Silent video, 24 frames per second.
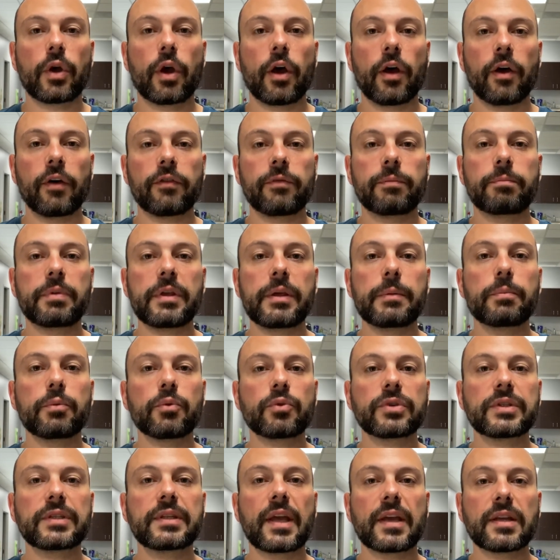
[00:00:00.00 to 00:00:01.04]
of
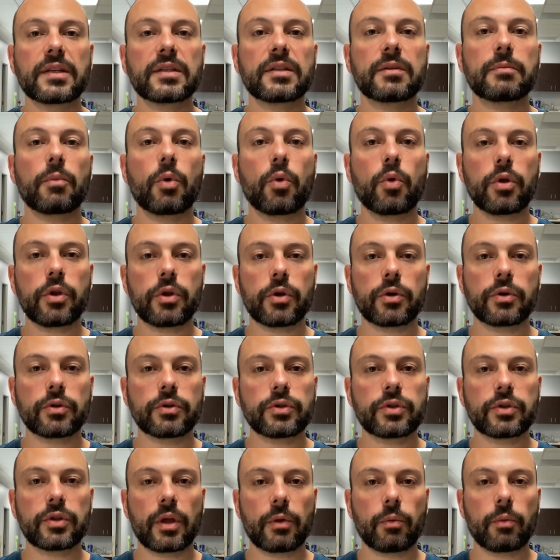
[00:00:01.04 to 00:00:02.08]
people's
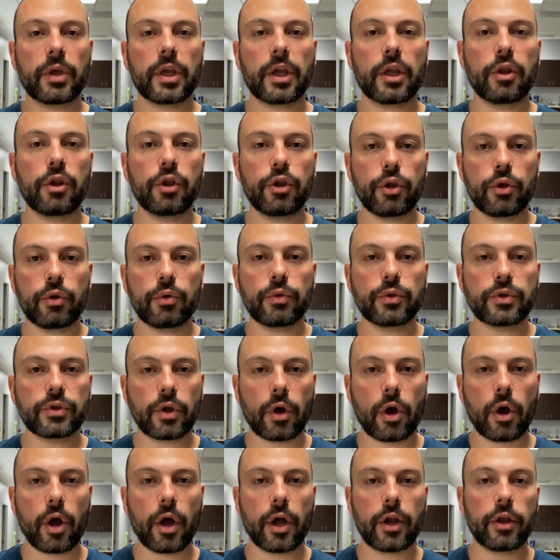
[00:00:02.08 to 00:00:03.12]
testimonials so that we can use
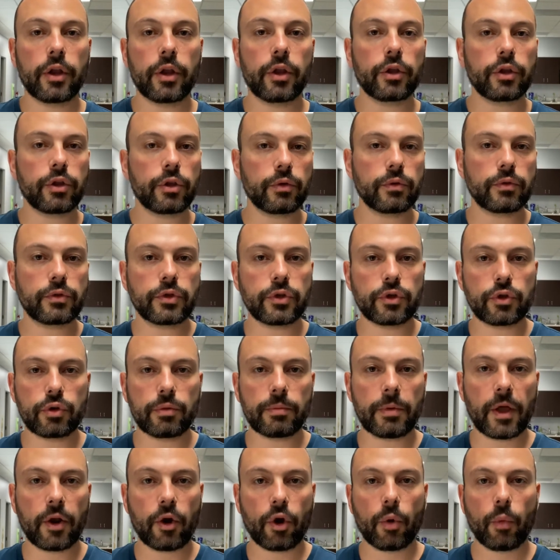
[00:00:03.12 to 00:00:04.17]
on
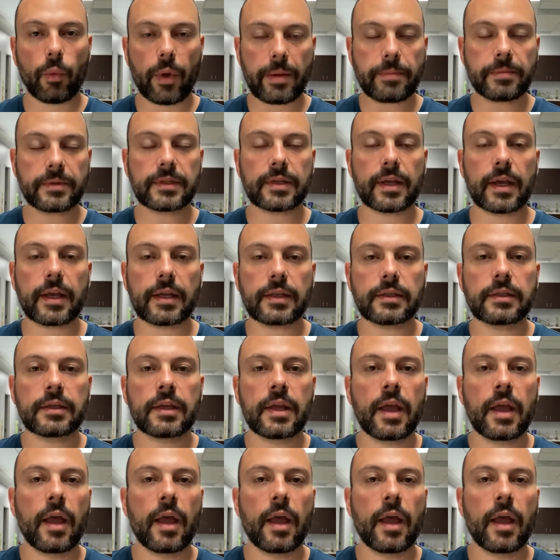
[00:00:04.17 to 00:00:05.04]
YouTube and our website.